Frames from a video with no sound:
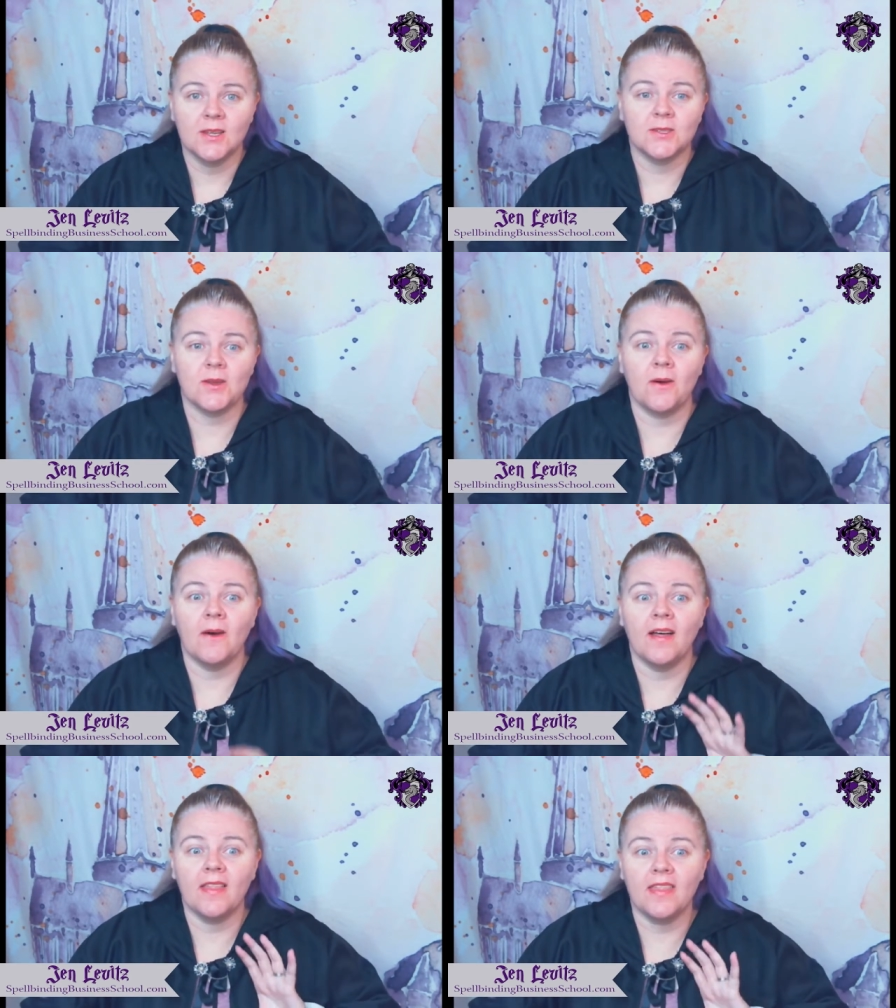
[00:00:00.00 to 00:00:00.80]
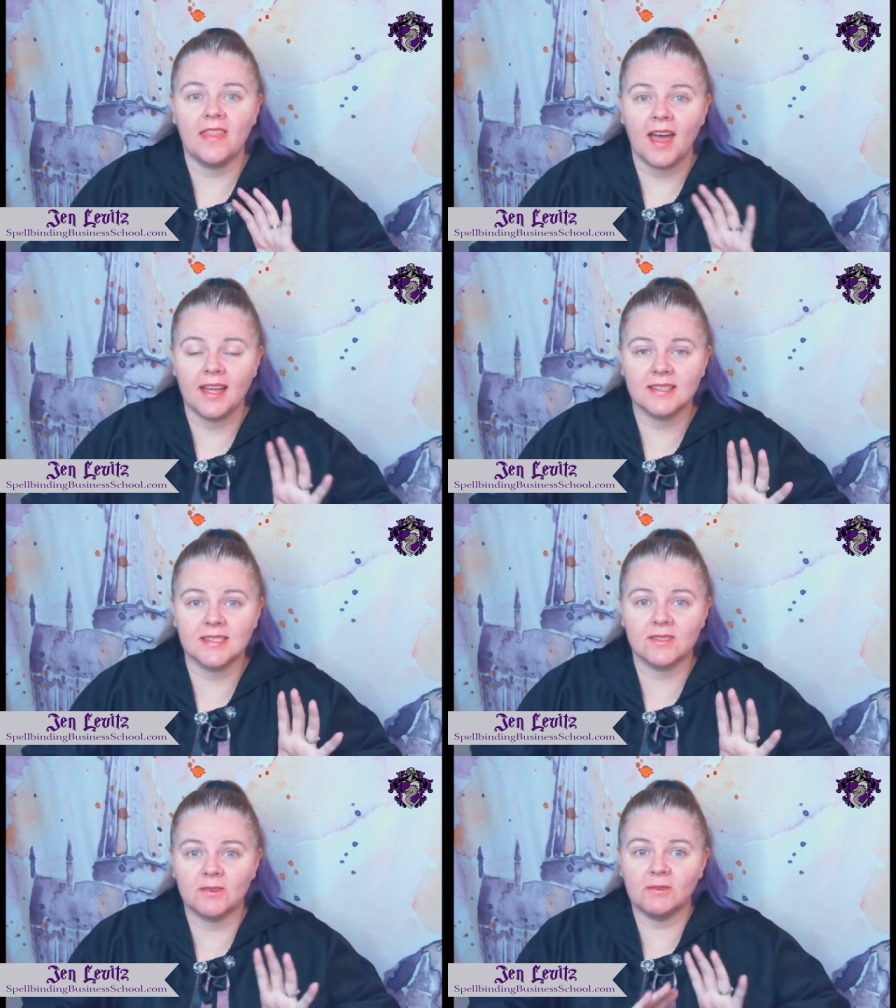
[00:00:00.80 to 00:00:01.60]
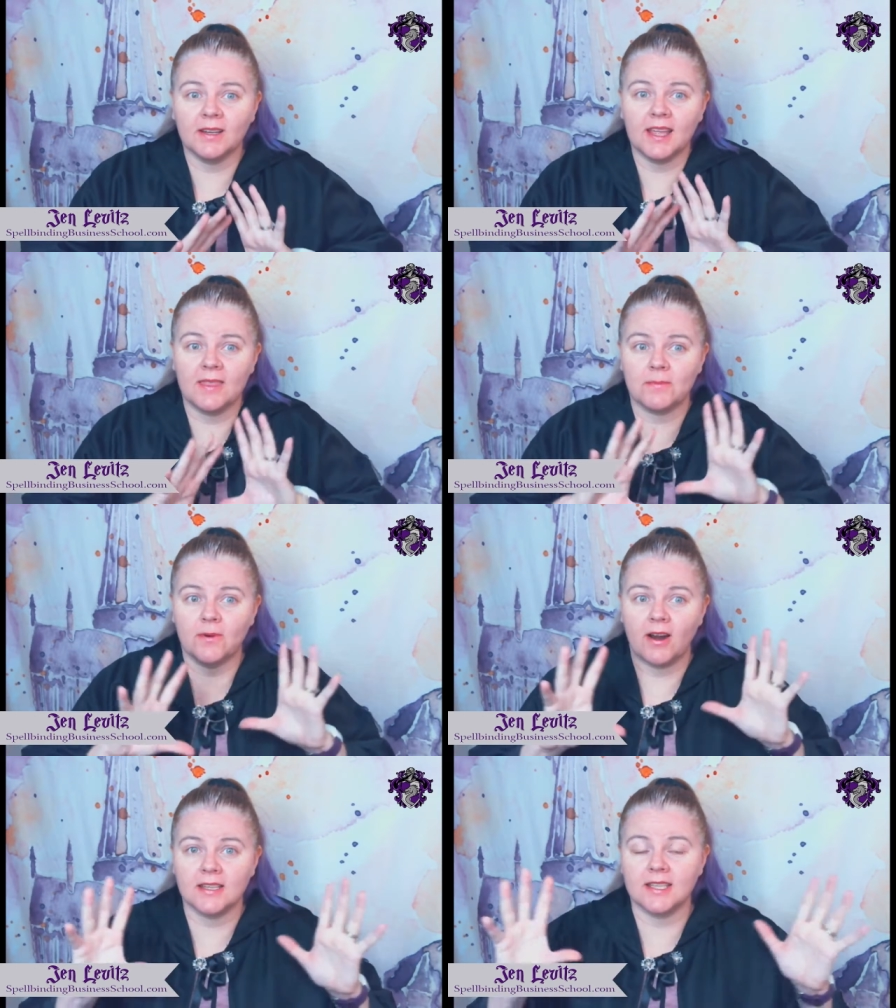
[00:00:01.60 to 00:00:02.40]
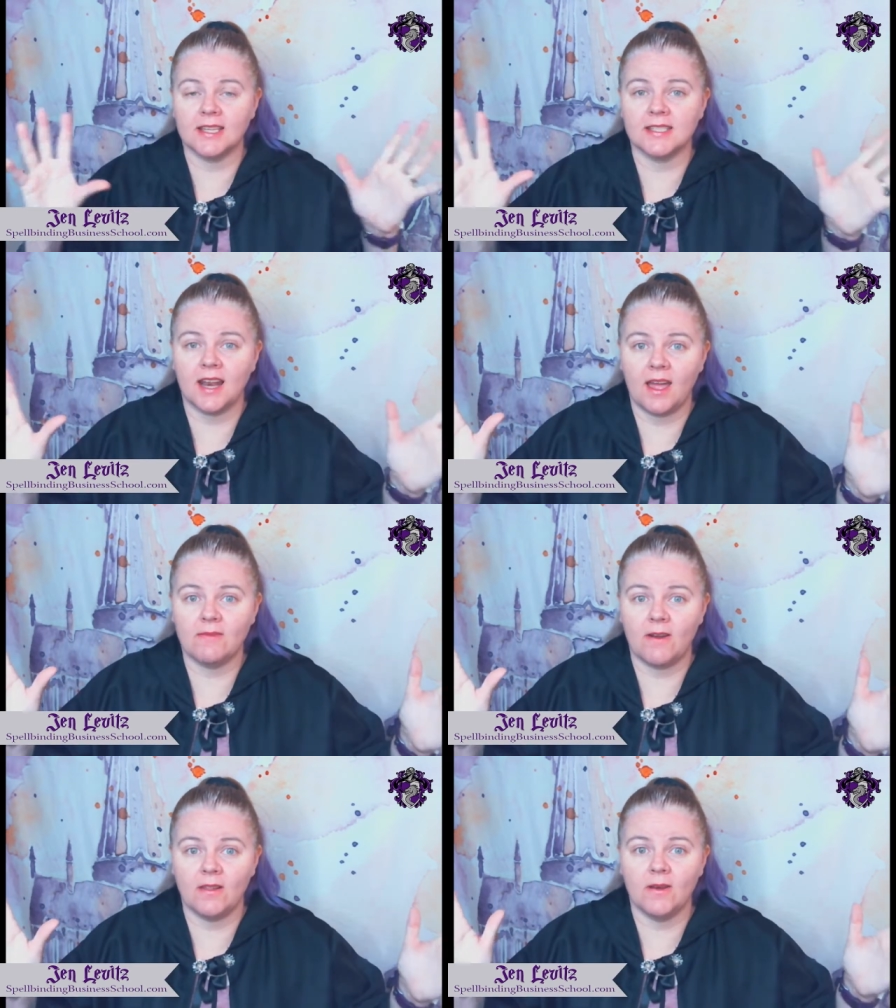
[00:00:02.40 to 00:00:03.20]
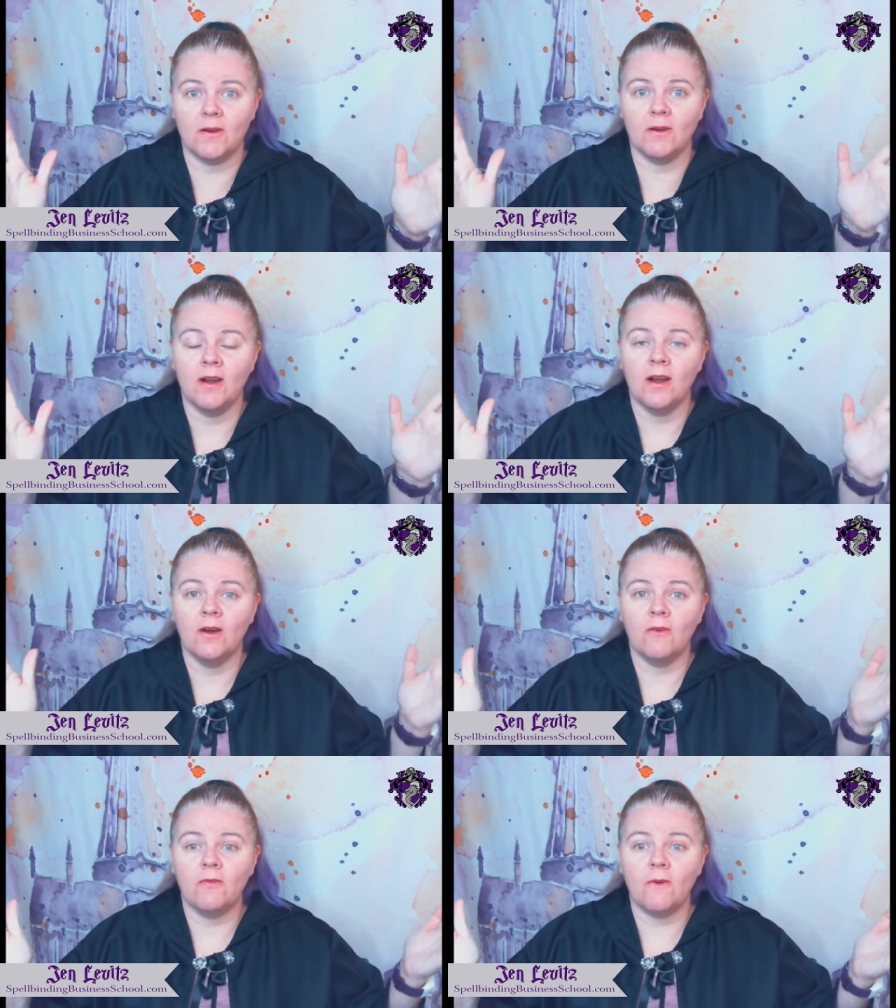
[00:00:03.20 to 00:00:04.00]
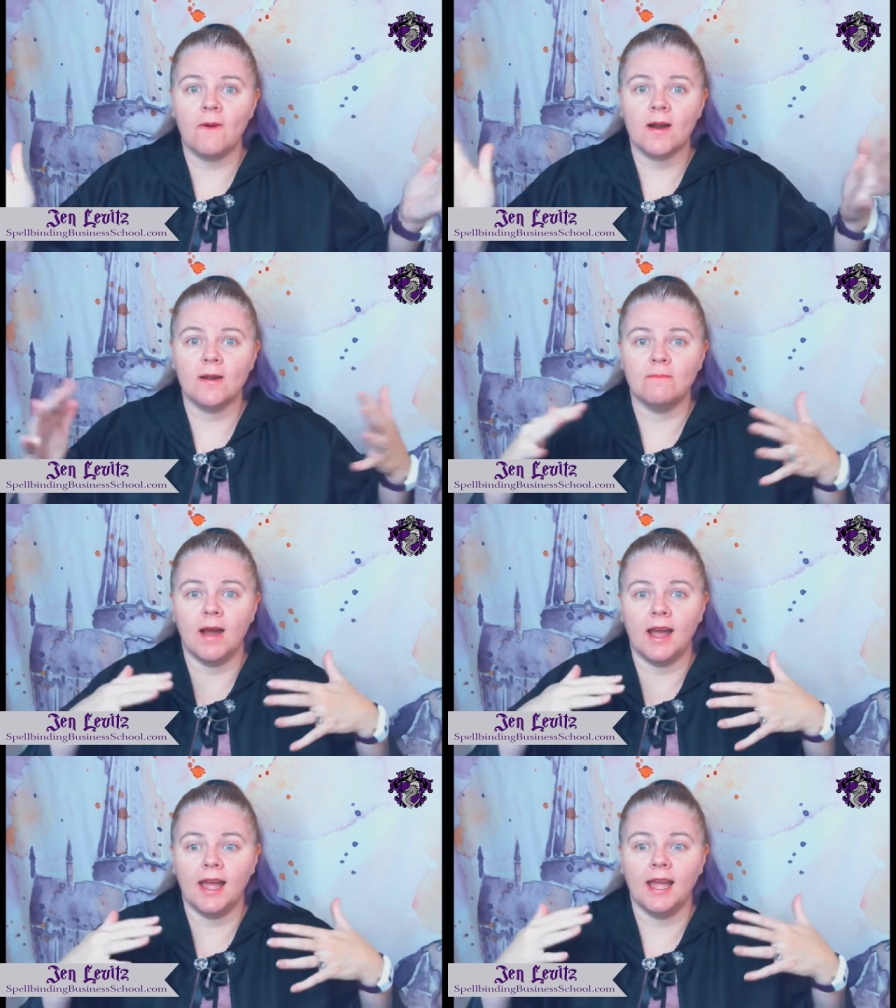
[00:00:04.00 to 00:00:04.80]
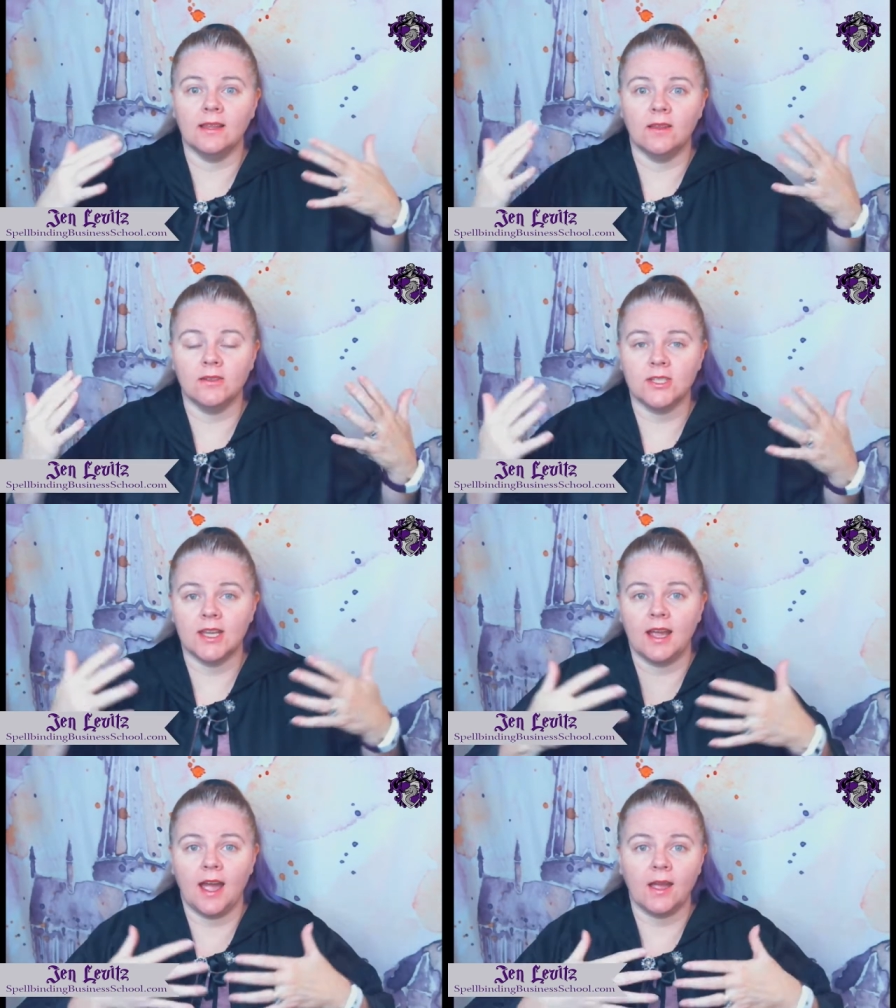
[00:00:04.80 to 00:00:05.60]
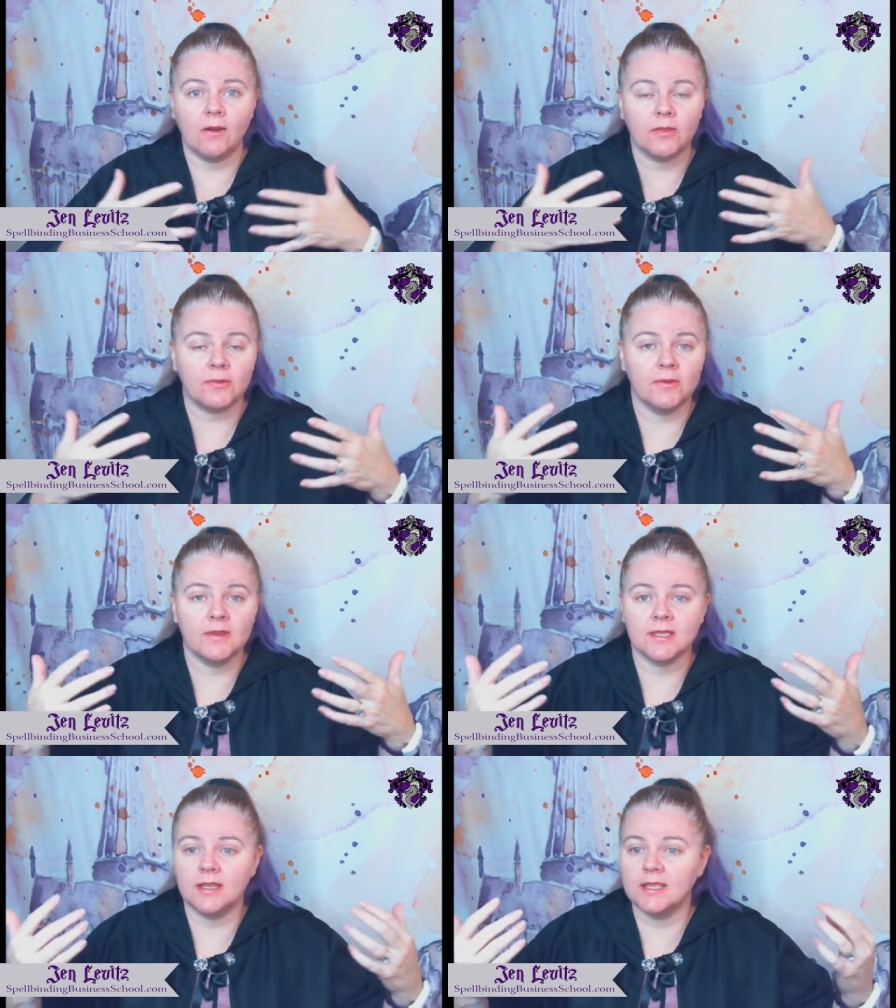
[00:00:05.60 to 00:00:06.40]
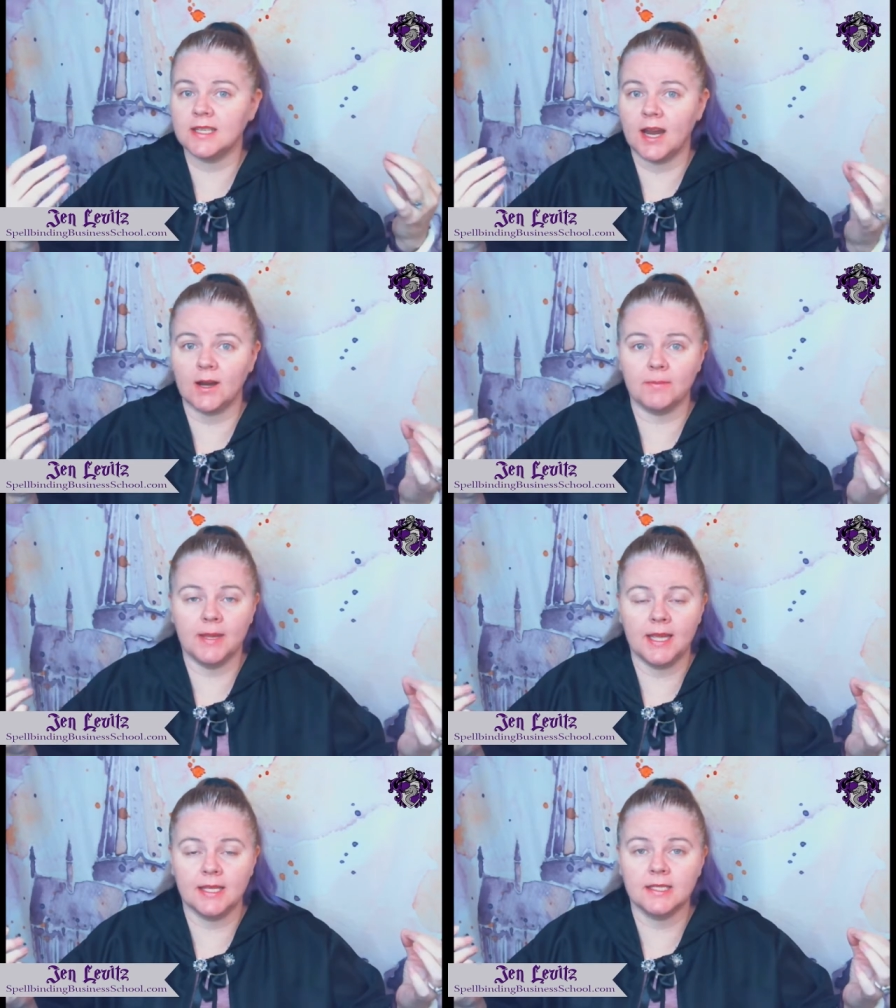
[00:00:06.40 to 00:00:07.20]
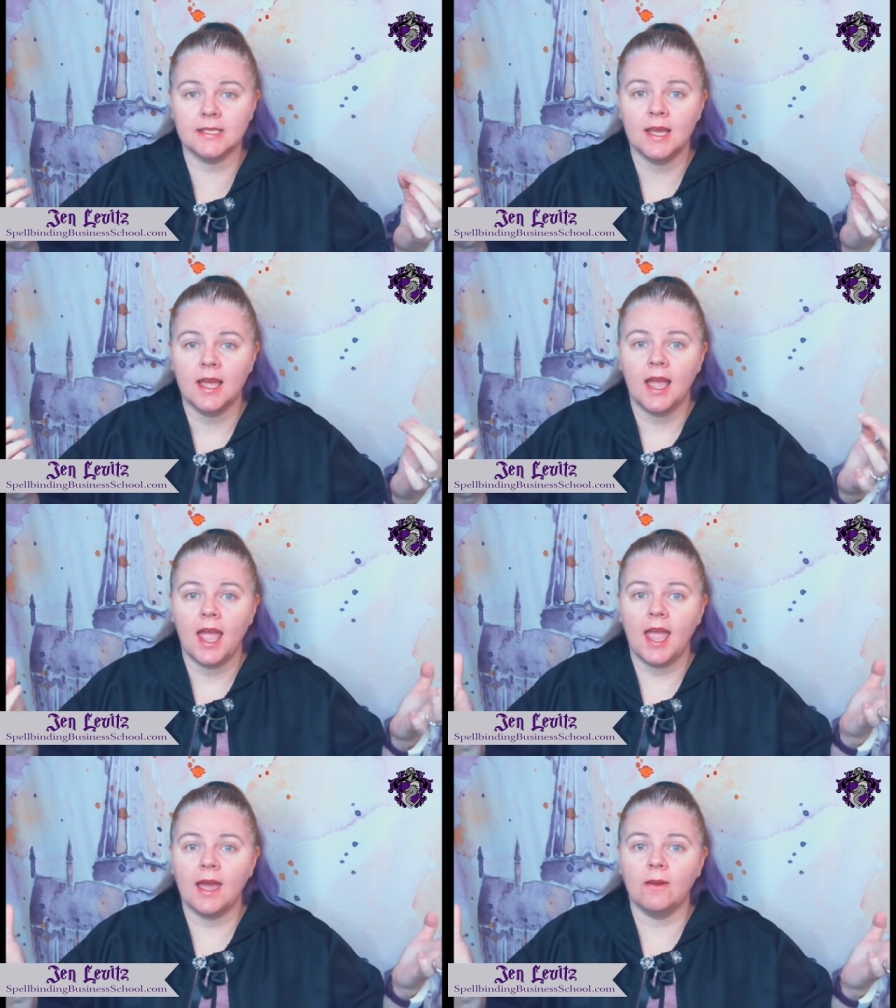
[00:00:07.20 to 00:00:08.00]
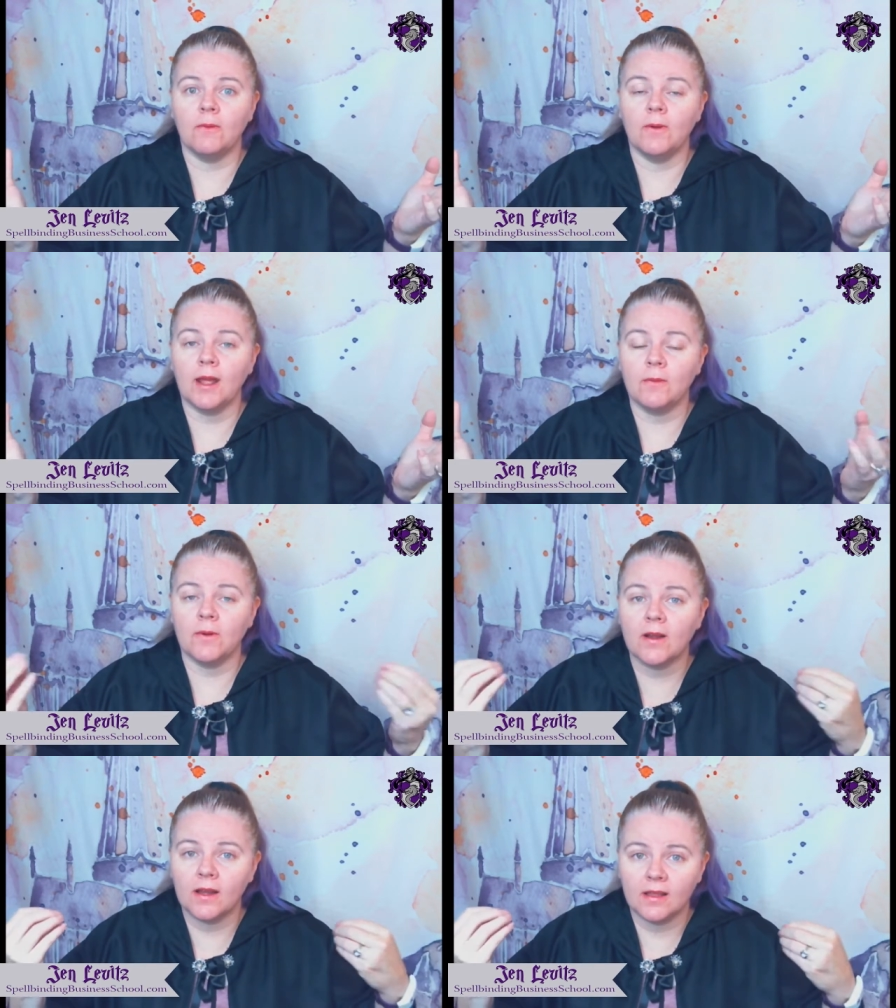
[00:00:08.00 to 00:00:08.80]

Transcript: So that's really the process that I follow for my launching. I go through this entire piece, and when I work